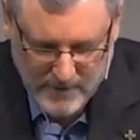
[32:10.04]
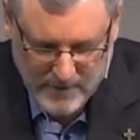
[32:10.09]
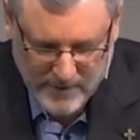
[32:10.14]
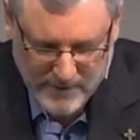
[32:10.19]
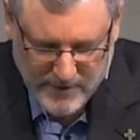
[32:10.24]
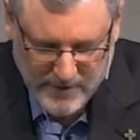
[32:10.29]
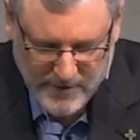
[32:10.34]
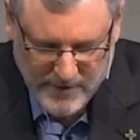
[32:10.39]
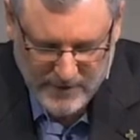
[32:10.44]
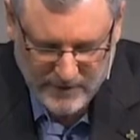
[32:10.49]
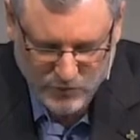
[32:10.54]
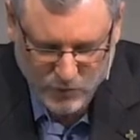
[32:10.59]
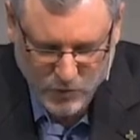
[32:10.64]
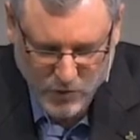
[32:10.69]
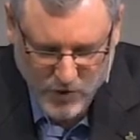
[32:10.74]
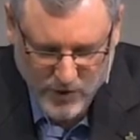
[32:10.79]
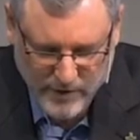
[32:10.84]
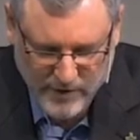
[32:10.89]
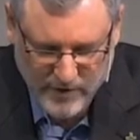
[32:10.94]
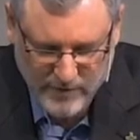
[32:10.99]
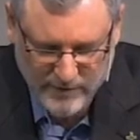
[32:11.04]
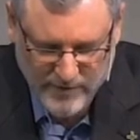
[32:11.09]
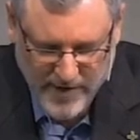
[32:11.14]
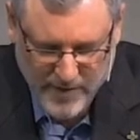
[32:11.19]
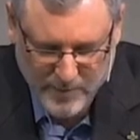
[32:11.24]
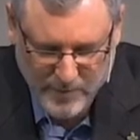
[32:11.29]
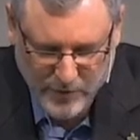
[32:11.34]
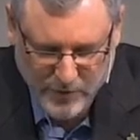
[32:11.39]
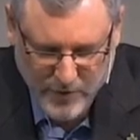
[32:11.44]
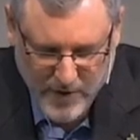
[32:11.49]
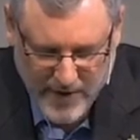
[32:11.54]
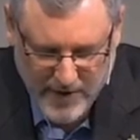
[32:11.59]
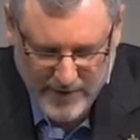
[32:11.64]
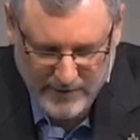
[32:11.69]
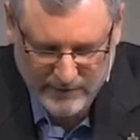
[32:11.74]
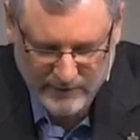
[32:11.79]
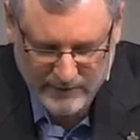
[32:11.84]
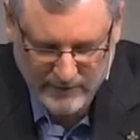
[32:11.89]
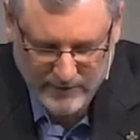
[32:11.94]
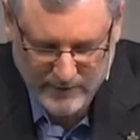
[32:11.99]
and that he is worthy of our
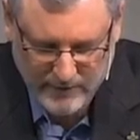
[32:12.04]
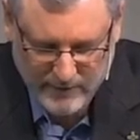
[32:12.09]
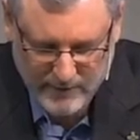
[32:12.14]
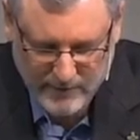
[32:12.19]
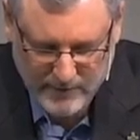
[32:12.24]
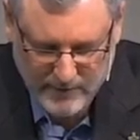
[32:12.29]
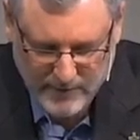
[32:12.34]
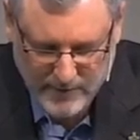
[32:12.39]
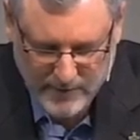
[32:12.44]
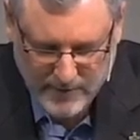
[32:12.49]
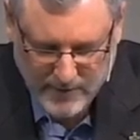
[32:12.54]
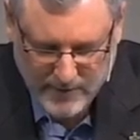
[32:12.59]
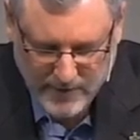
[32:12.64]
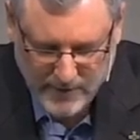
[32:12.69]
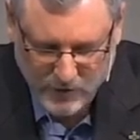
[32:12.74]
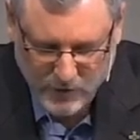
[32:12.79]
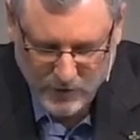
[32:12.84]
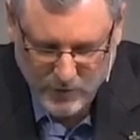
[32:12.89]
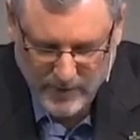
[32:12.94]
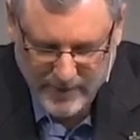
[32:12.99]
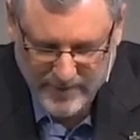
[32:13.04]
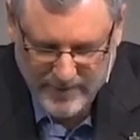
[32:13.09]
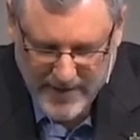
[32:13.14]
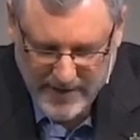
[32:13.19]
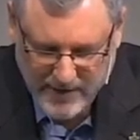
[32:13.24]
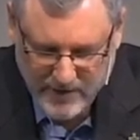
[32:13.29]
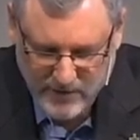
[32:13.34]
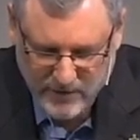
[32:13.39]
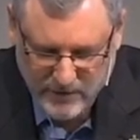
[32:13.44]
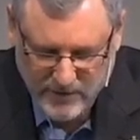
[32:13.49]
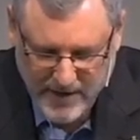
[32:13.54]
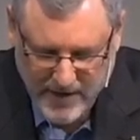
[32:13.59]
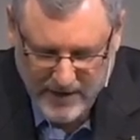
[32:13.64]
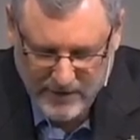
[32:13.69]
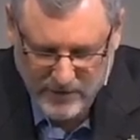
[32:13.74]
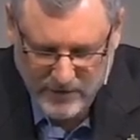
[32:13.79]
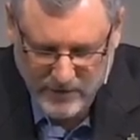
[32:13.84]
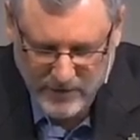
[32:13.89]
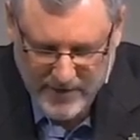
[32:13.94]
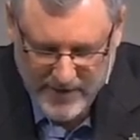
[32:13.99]
praise. And Lord, we thank you that
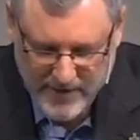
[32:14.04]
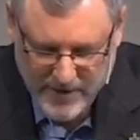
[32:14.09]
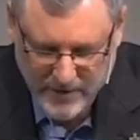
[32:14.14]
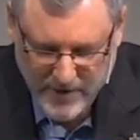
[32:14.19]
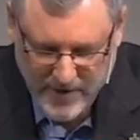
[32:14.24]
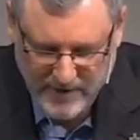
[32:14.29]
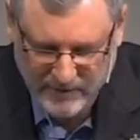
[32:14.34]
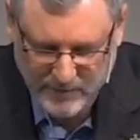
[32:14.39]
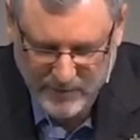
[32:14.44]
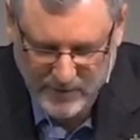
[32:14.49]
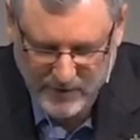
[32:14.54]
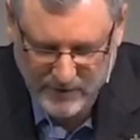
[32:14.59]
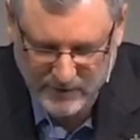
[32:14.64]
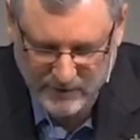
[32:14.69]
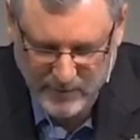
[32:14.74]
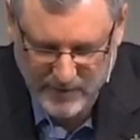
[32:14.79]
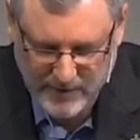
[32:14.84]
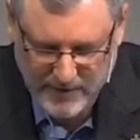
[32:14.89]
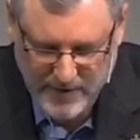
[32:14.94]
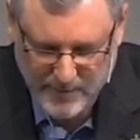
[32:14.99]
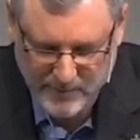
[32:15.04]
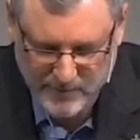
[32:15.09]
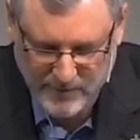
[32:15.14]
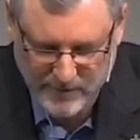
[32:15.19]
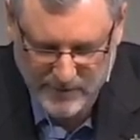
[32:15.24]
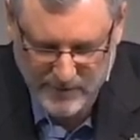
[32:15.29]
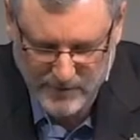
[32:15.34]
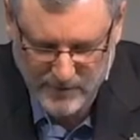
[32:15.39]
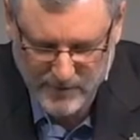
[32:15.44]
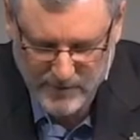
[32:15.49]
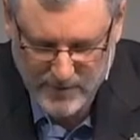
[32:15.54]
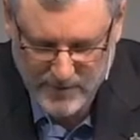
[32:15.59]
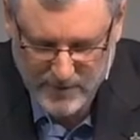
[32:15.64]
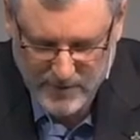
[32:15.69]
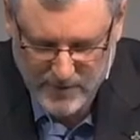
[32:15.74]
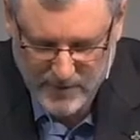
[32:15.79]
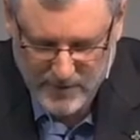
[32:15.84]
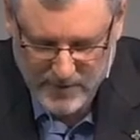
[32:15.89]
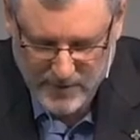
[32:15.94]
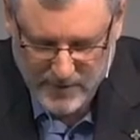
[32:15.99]
you hear us because we come to you
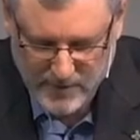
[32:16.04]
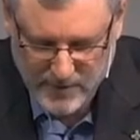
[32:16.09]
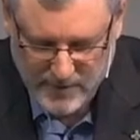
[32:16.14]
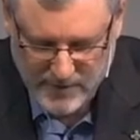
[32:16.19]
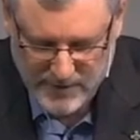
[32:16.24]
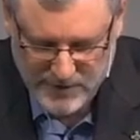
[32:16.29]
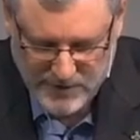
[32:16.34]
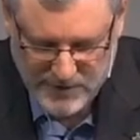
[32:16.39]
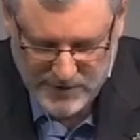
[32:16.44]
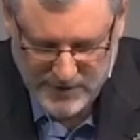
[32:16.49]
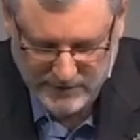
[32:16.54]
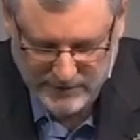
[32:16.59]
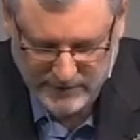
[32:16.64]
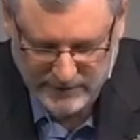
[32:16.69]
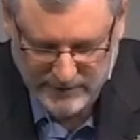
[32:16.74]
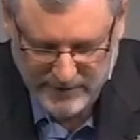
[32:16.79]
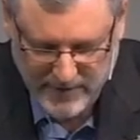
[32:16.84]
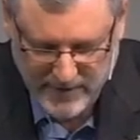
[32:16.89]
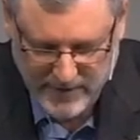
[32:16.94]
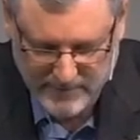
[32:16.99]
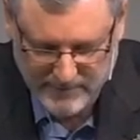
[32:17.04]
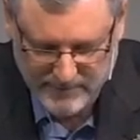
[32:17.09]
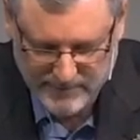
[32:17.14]
in Jesus' name.